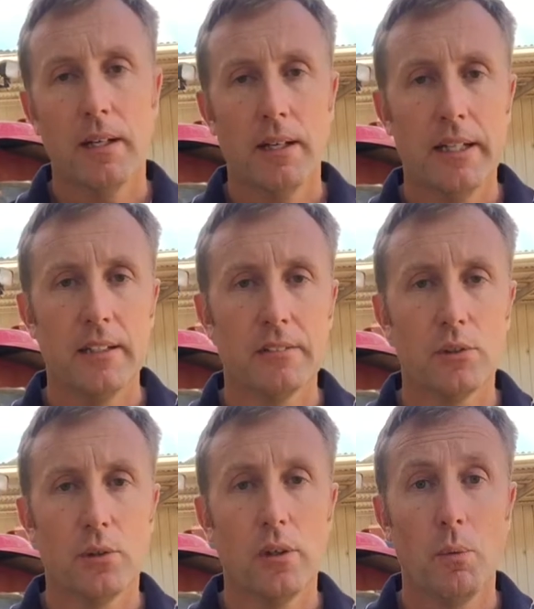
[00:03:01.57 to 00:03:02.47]
uh, into
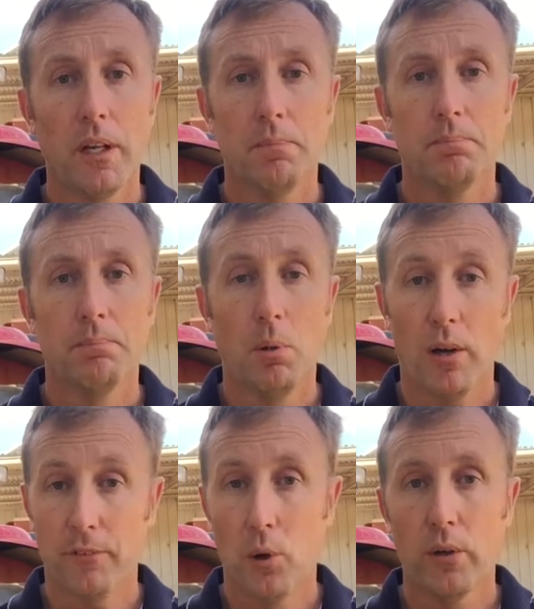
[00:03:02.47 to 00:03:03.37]
Victoria, where
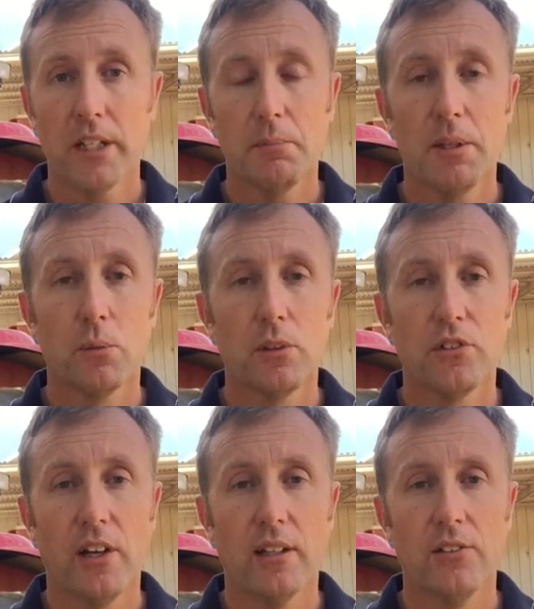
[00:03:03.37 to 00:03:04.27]
bifora can be a real
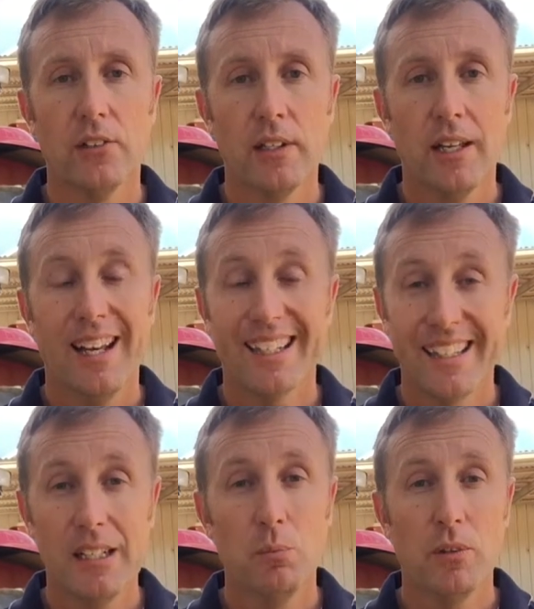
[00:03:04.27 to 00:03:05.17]
challenge,
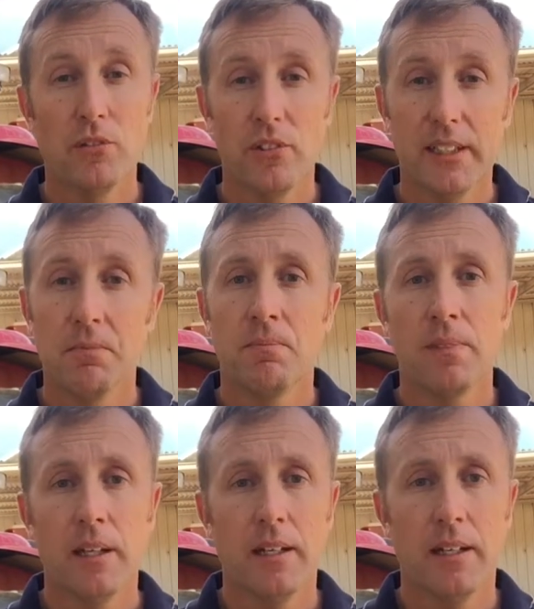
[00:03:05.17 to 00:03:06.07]
Again, we've seen
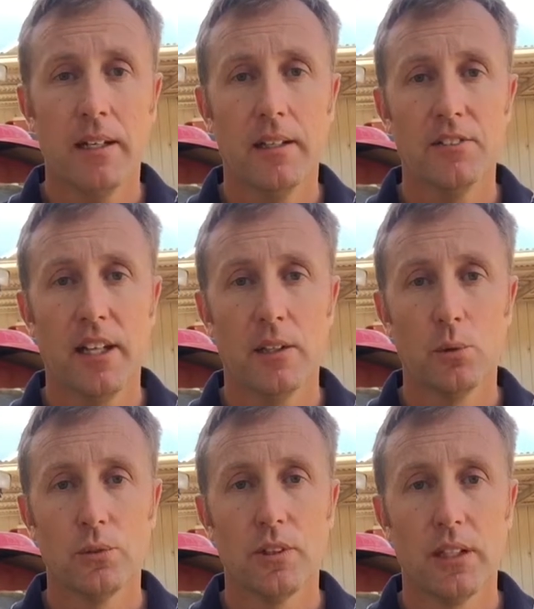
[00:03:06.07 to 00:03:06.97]
uh,
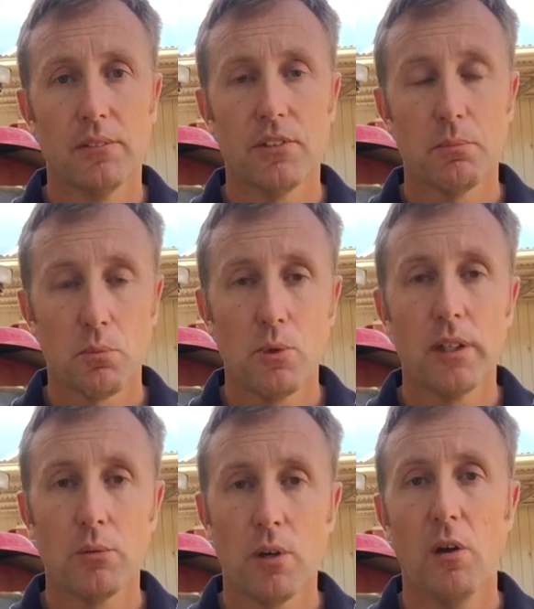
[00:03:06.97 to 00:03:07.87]
deliver some
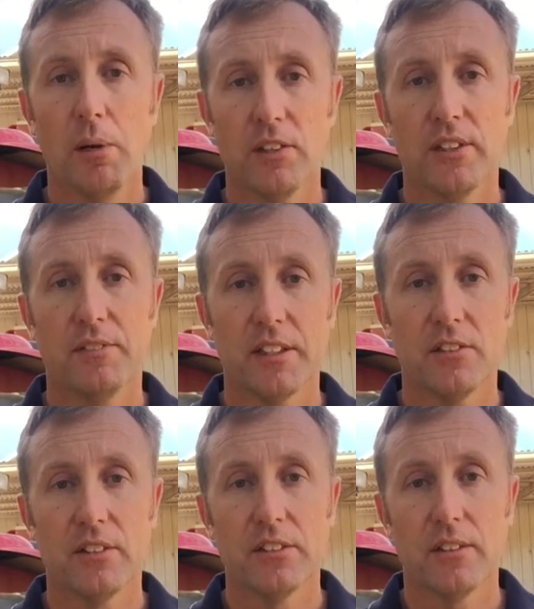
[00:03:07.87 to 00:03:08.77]
really robust
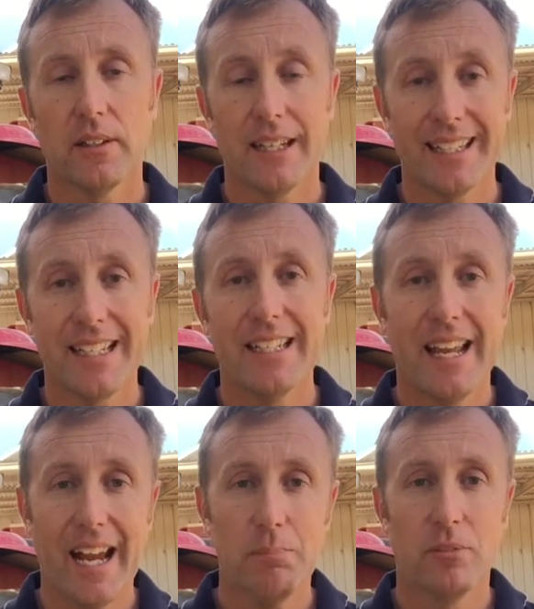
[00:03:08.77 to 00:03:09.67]
efficacy. So again,
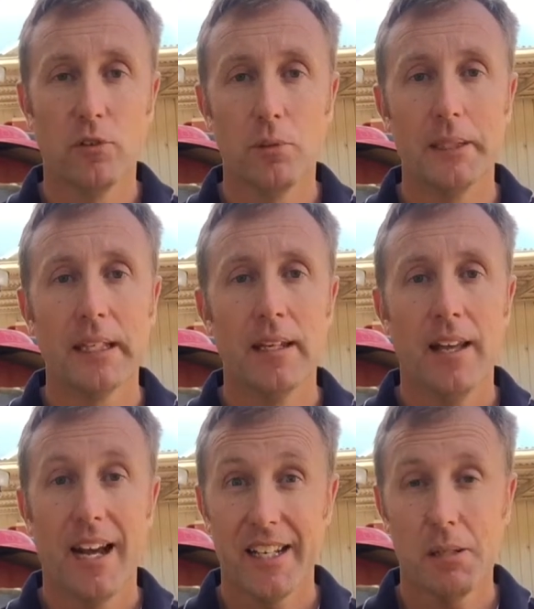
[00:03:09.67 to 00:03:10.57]
outperforming
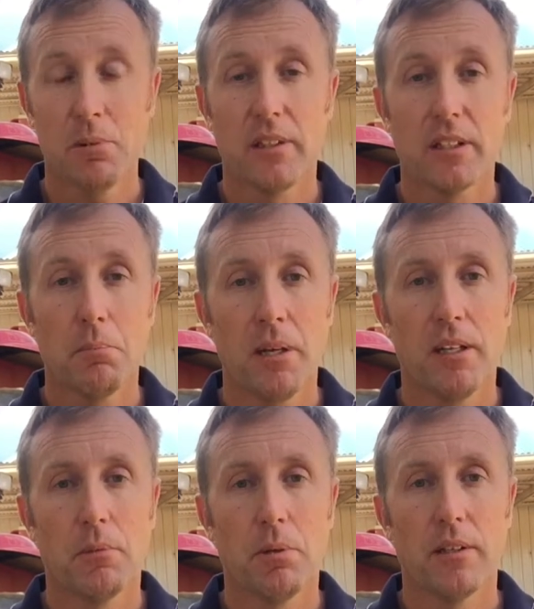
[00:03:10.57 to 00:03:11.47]
a number of the
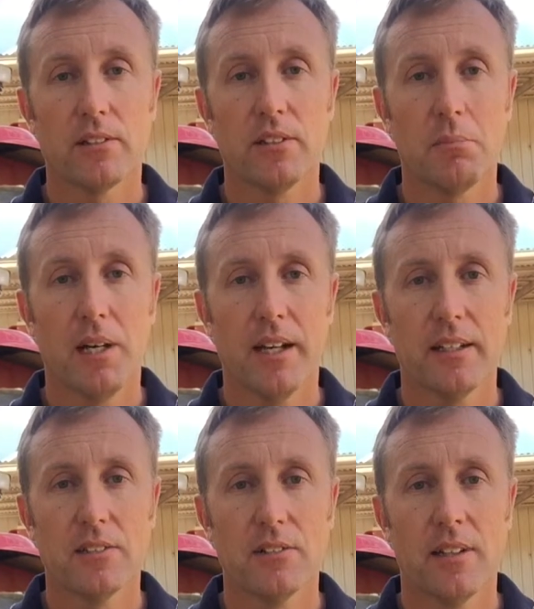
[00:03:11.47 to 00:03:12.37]
competitor products in the
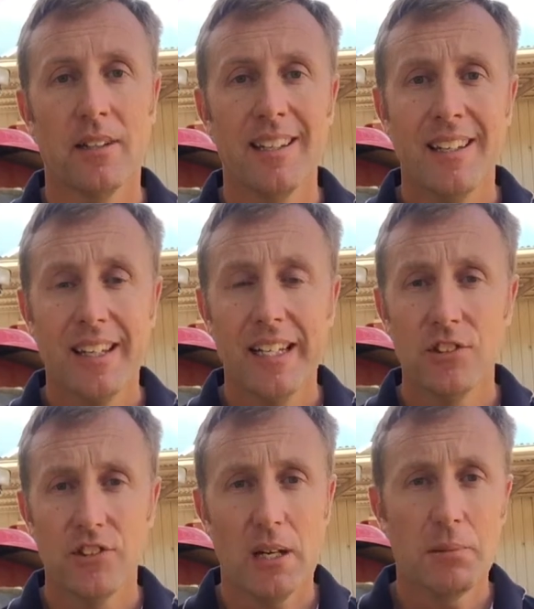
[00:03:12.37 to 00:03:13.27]
market. So in
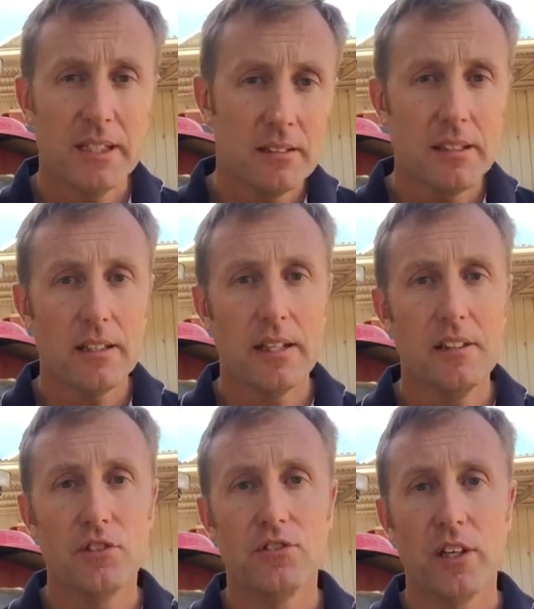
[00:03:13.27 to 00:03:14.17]
summary, in, the, in
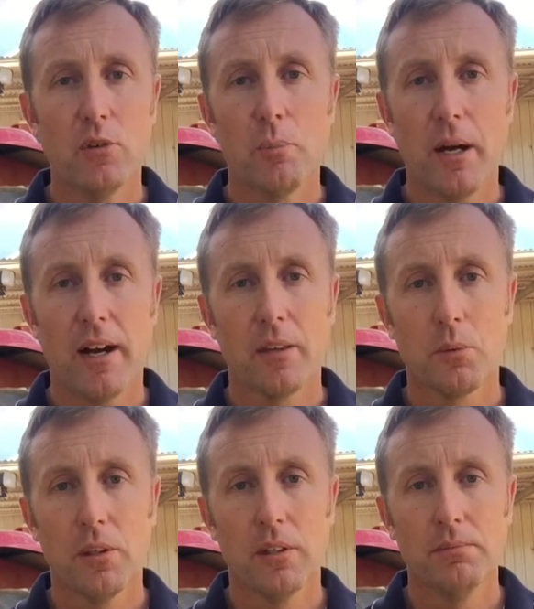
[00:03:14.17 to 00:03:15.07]
this general part of the
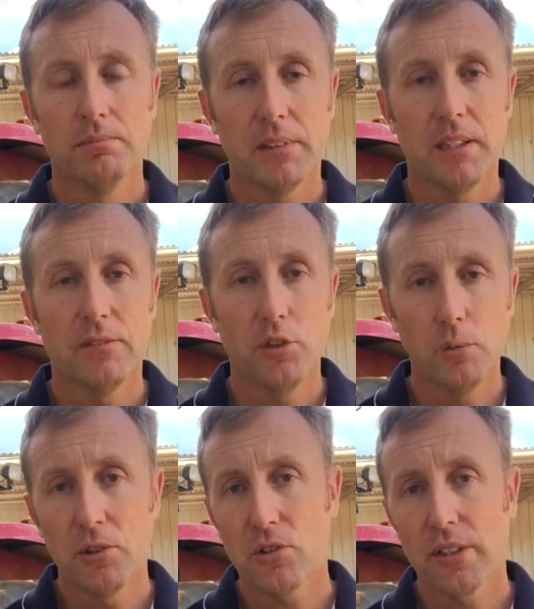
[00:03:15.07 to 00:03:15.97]
world, you know,
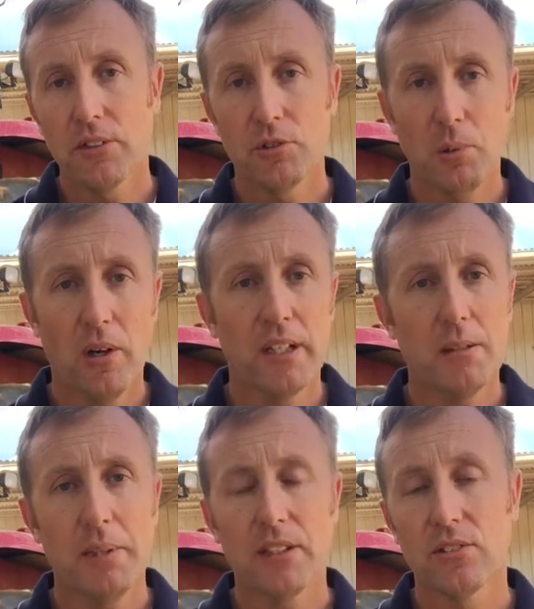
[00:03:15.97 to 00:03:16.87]
fumitory, spiny
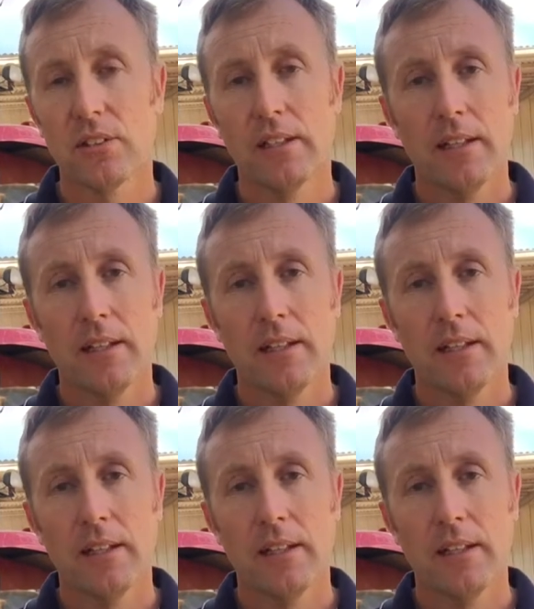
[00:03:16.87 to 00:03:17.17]
emex,